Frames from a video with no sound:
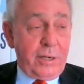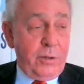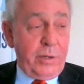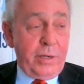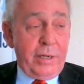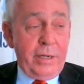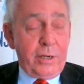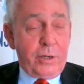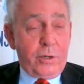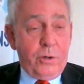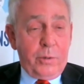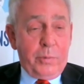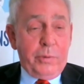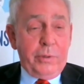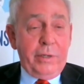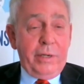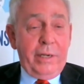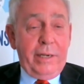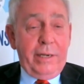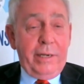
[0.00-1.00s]
got to go get a
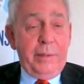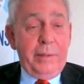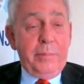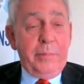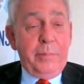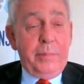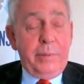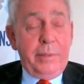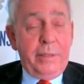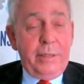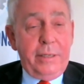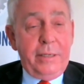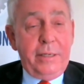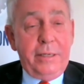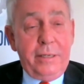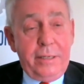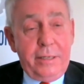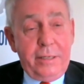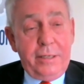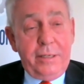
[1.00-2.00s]
corporate name,
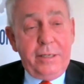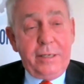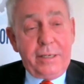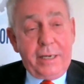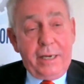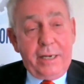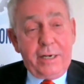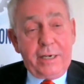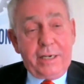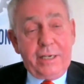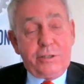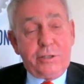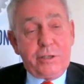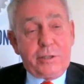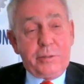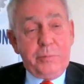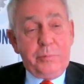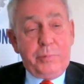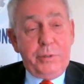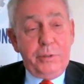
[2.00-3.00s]
you got to
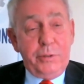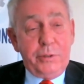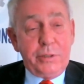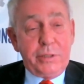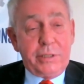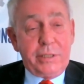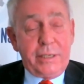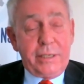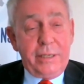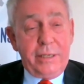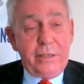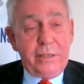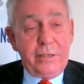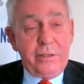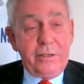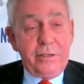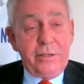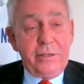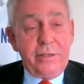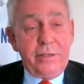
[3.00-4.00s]
get your computers
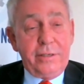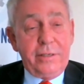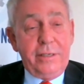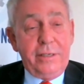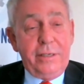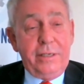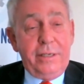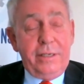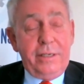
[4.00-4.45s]
together,